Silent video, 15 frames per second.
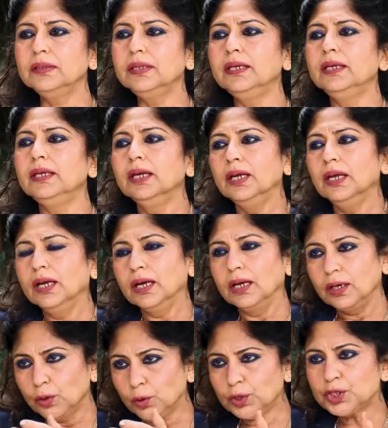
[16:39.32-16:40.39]
the
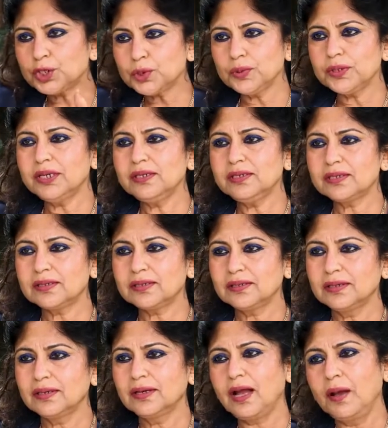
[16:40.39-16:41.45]
good students
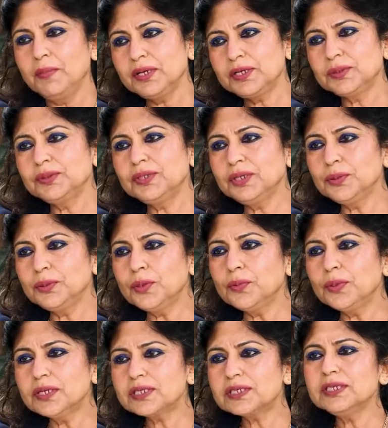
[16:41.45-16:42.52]
coming to the
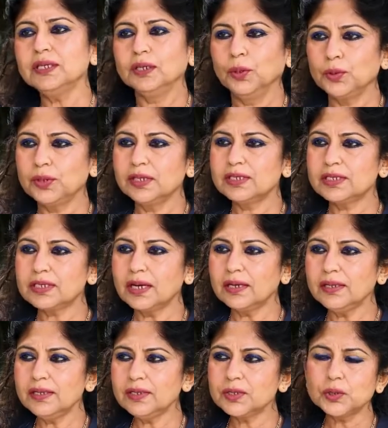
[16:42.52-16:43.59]
university, good in
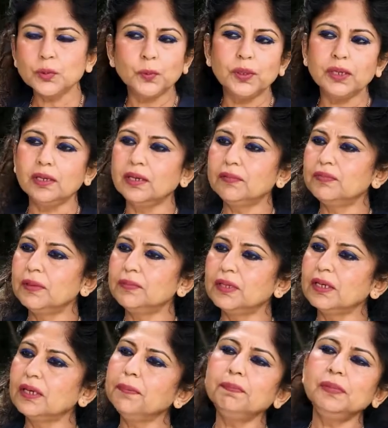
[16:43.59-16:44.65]
studies. We give them
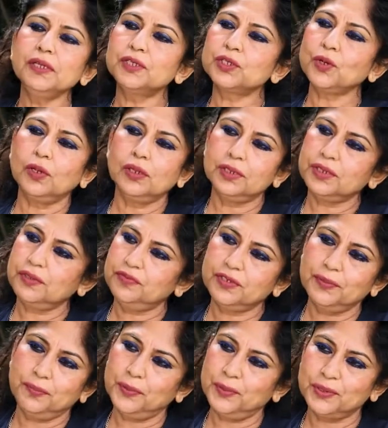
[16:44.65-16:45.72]
the complete scholarship
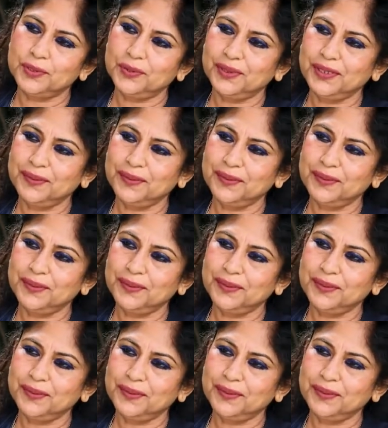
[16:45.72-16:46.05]
support to